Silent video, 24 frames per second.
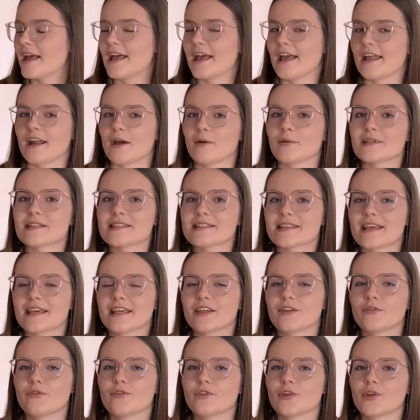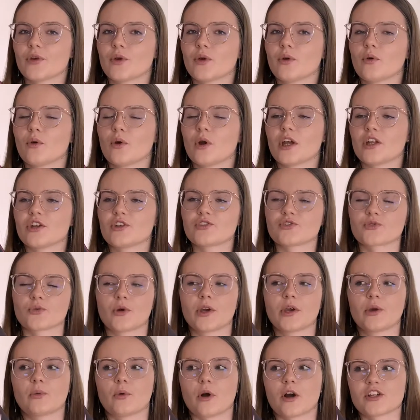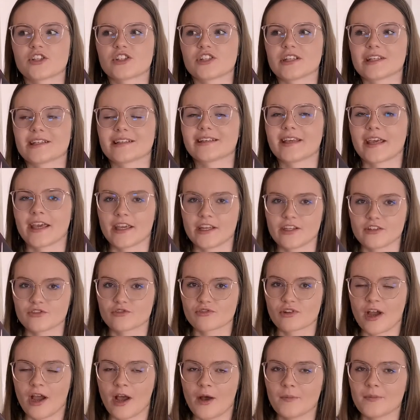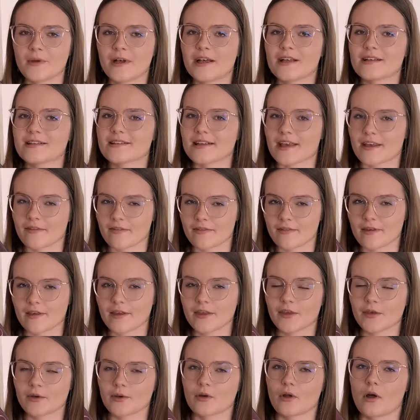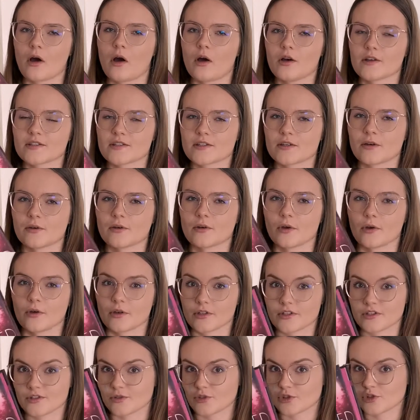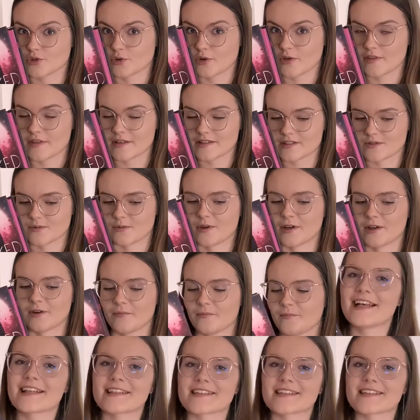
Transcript: And I would say if you enjoy watching K-dramas, I think you're also going to enjoy this one.